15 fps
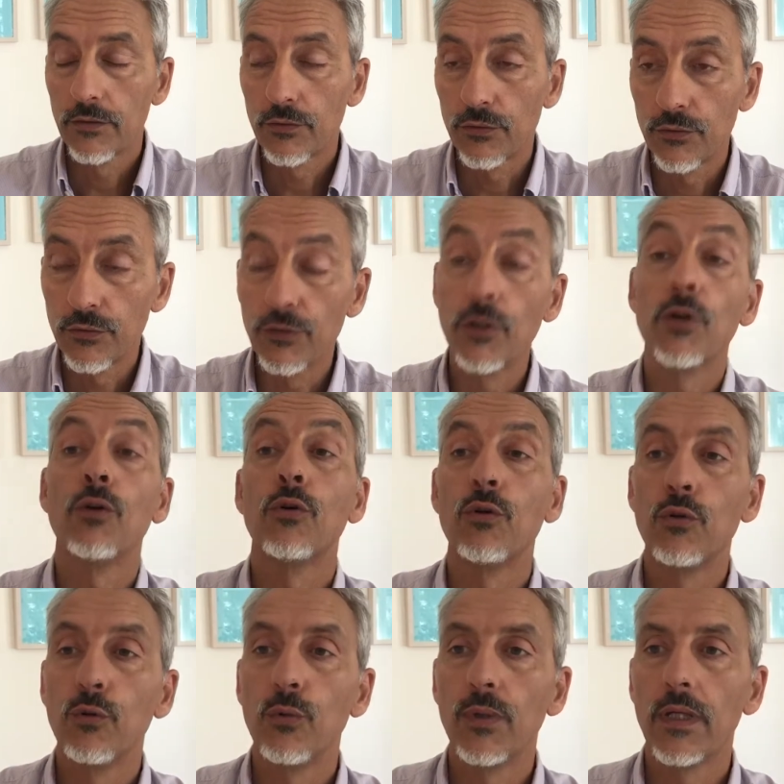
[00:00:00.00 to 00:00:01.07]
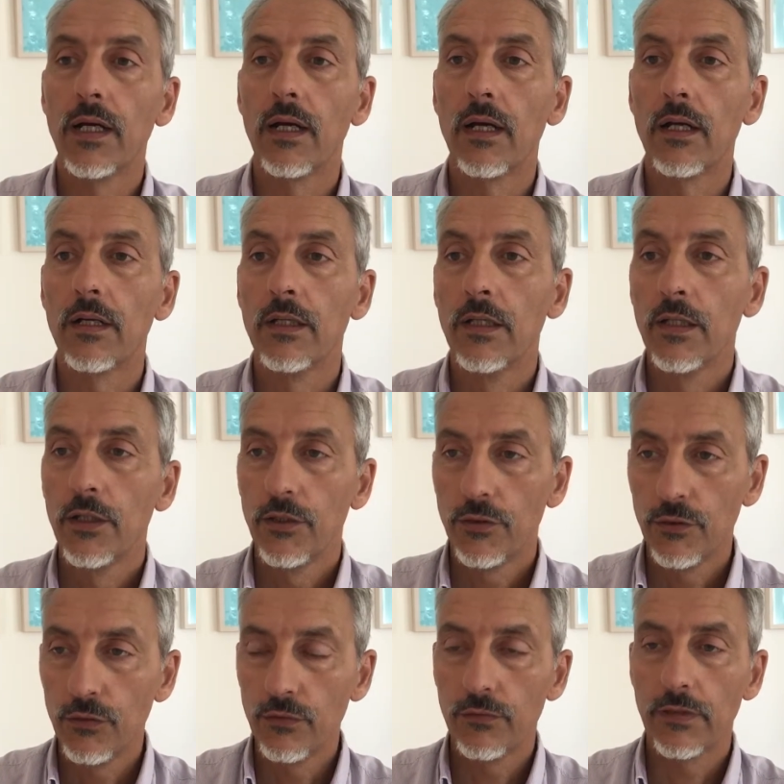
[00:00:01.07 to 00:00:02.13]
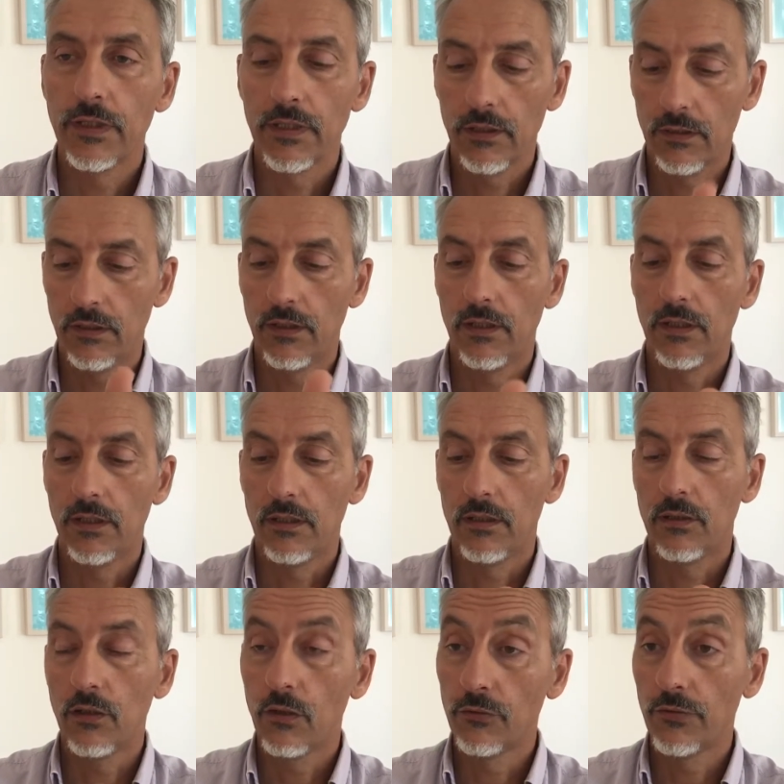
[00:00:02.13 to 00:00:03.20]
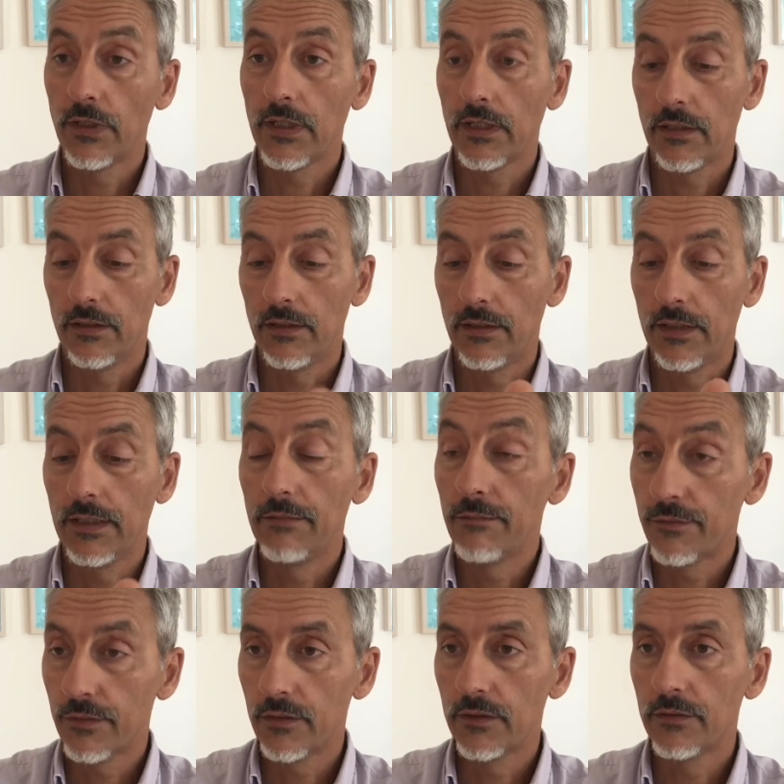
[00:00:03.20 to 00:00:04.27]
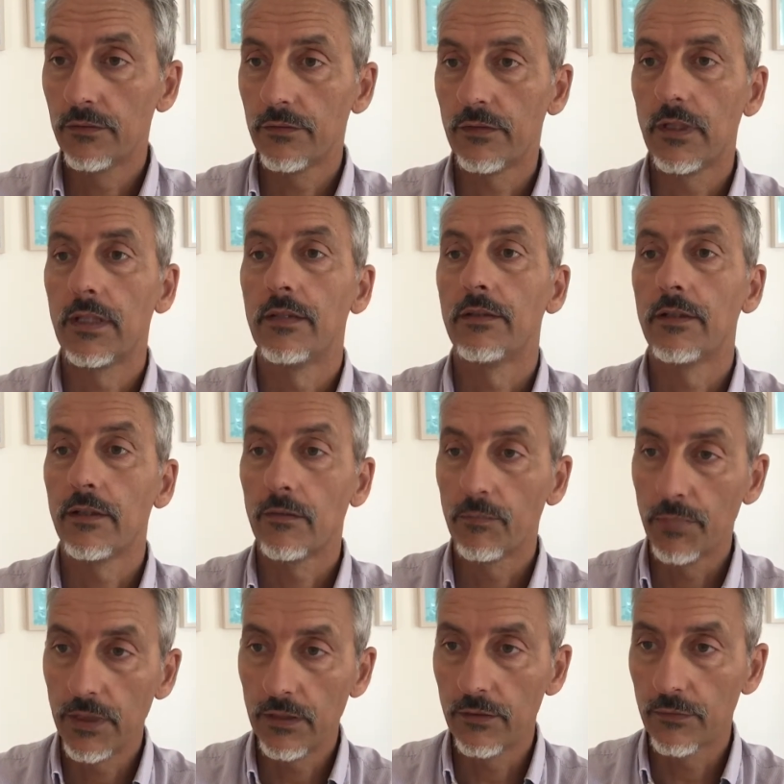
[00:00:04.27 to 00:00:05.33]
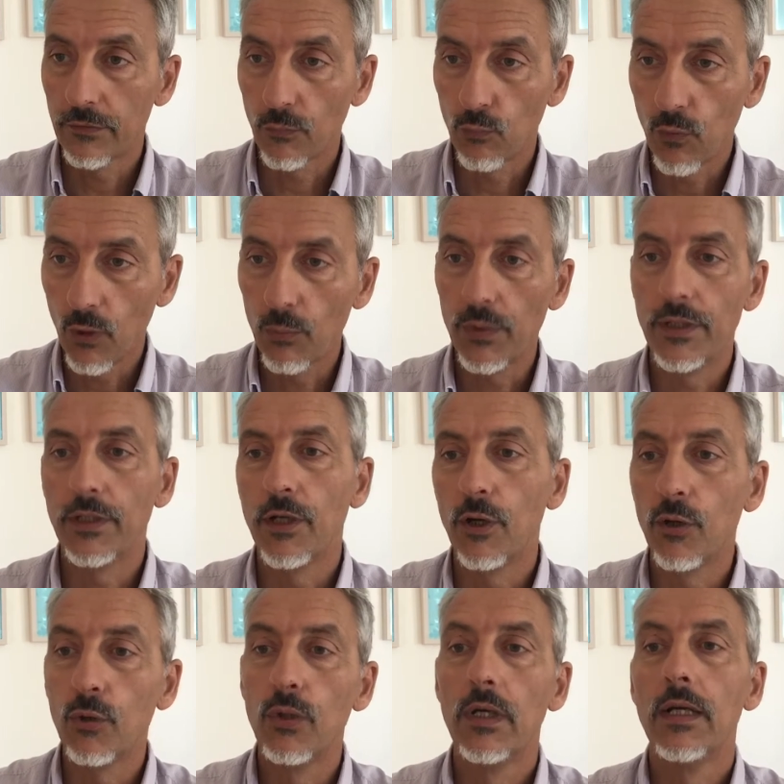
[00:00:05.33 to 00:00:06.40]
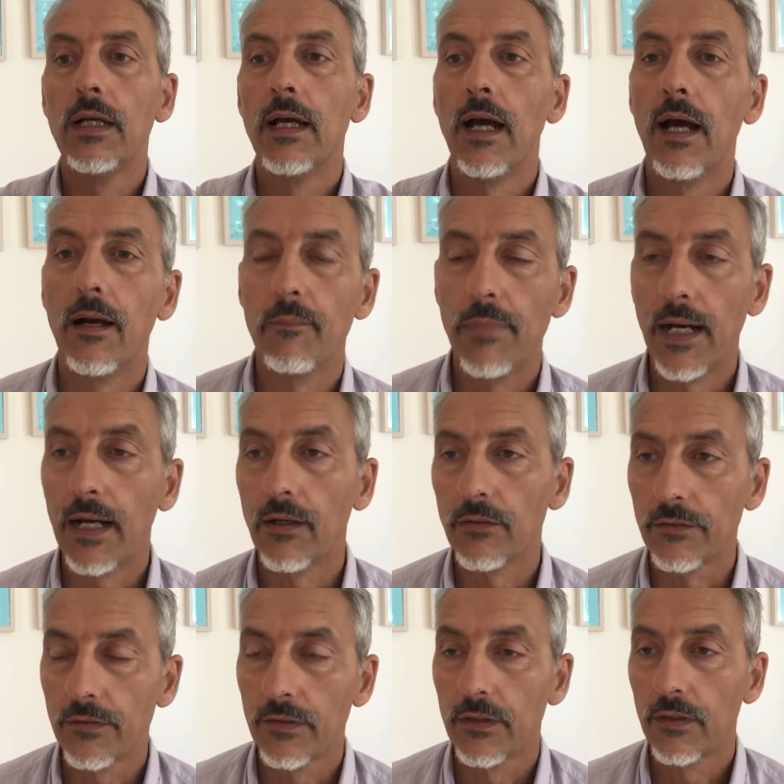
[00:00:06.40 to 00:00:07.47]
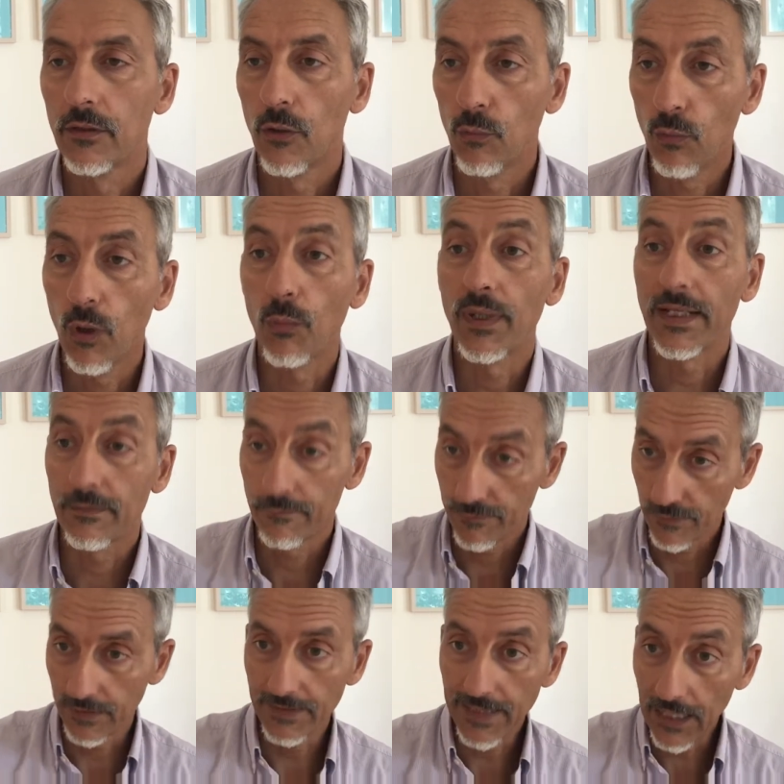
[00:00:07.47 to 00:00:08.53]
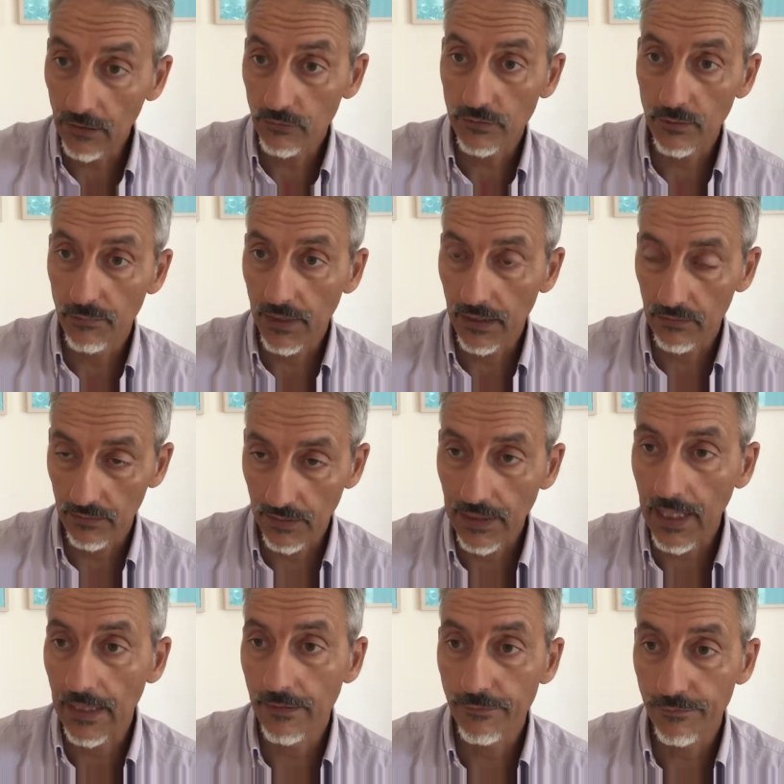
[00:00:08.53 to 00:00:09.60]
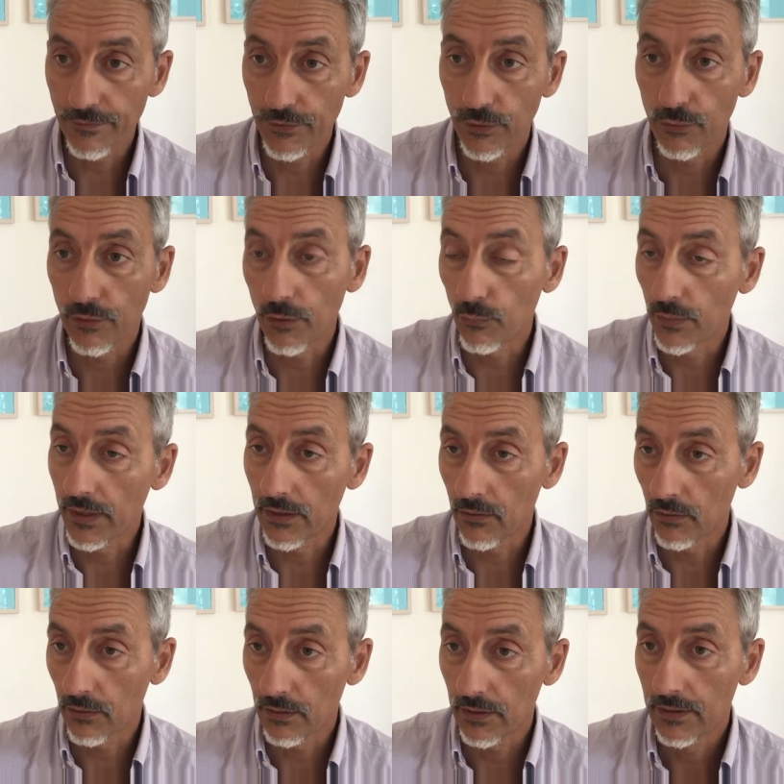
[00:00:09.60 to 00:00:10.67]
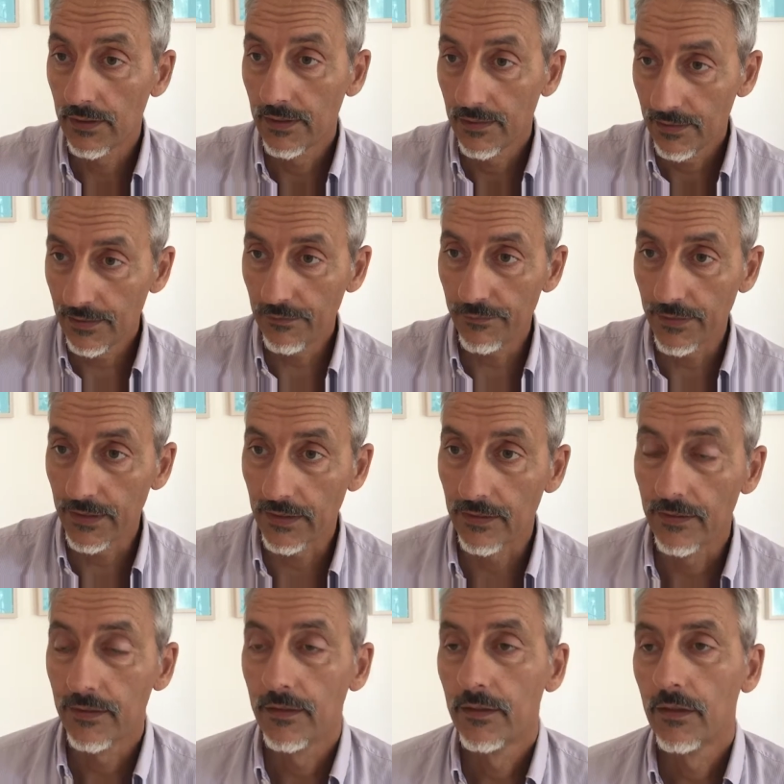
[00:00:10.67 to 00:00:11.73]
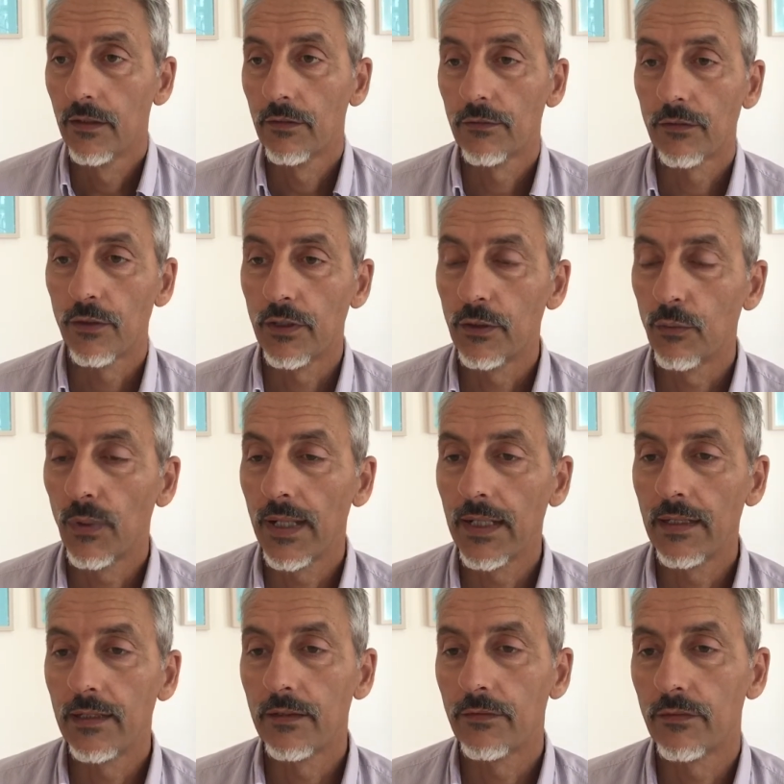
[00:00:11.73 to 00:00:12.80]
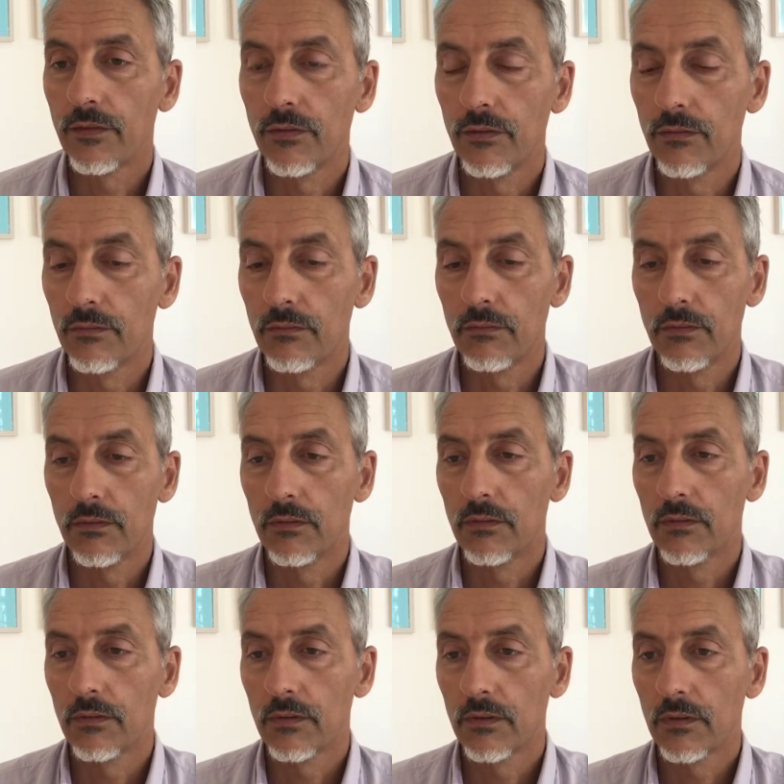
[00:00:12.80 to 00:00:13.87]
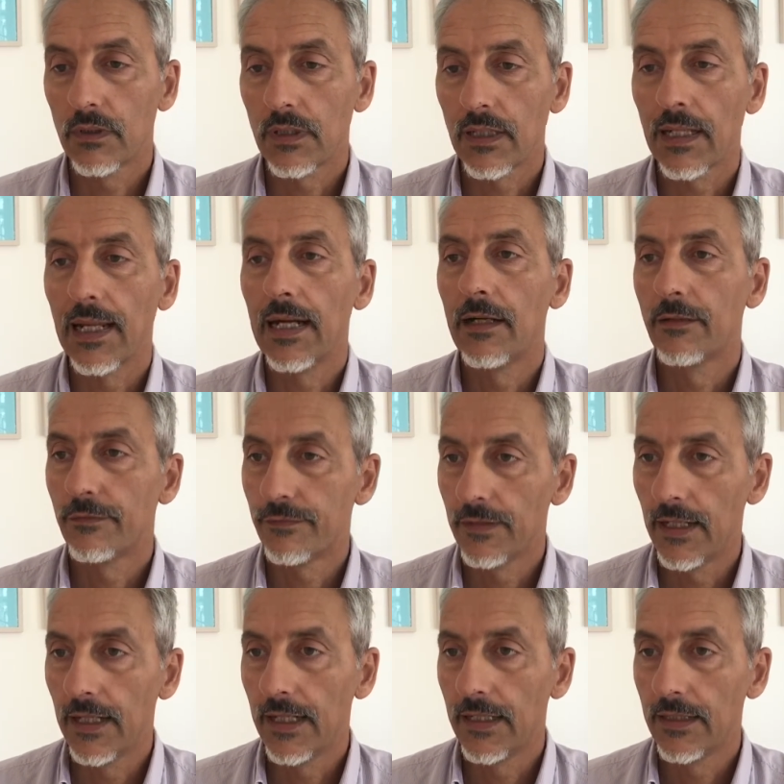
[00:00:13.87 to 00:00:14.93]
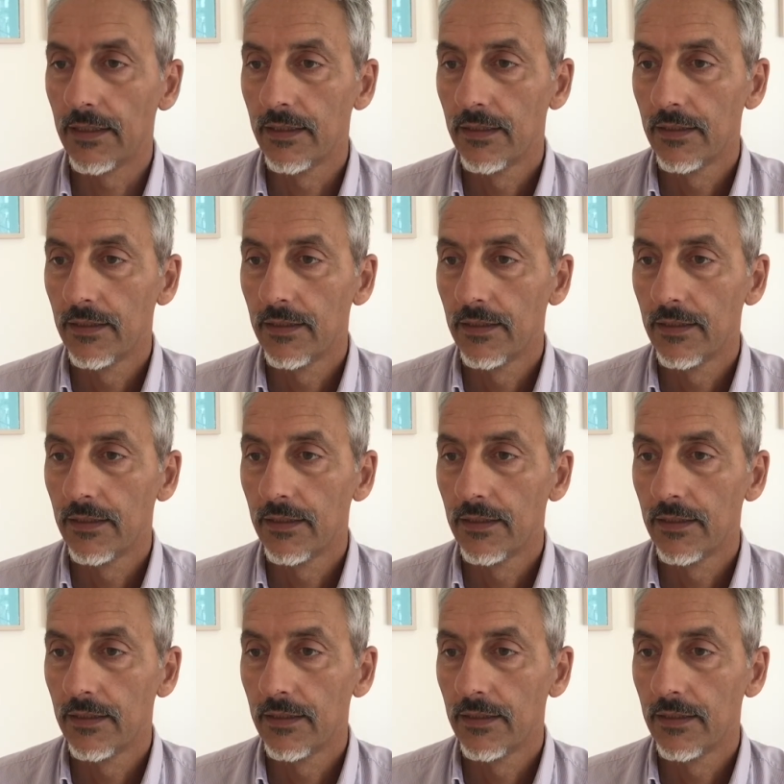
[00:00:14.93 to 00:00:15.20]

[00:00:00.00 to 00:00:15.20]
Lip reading: to know who we are, using logic and inference and experience of what we know about, or what we can find out about life, that we are all living. So in a way it is to clarify